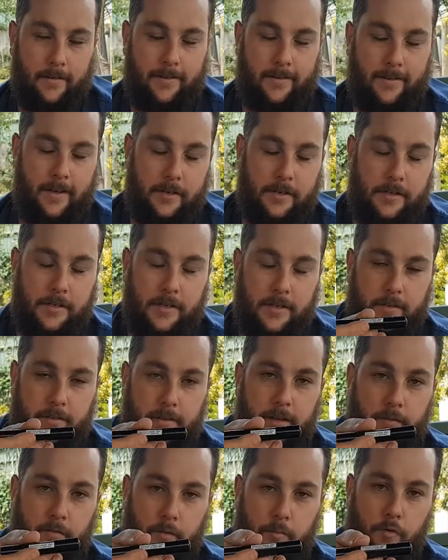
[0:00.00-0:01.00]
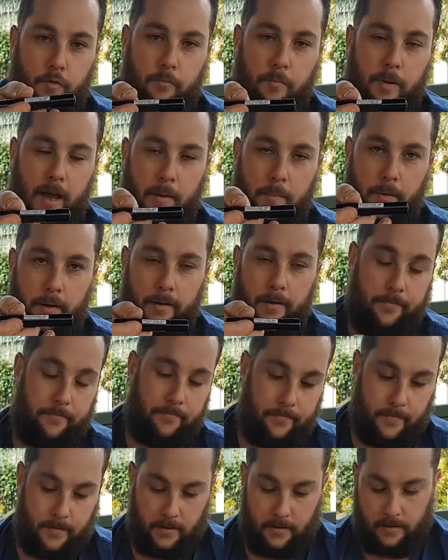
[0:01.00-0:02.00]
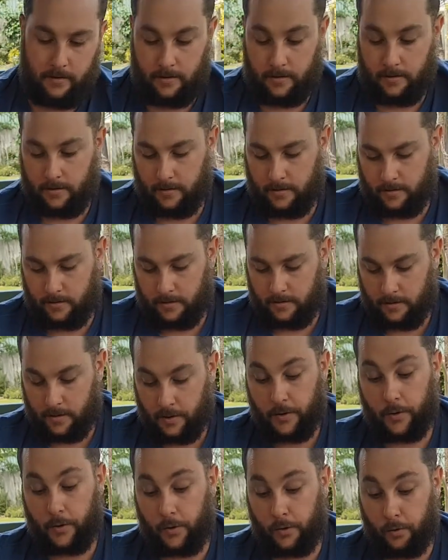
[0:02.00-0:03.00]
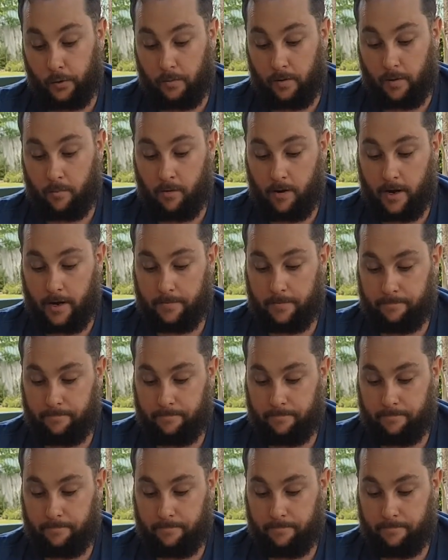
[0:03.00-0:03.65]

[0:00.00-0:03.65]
Actually says on there, remove paper. Good one, Brad.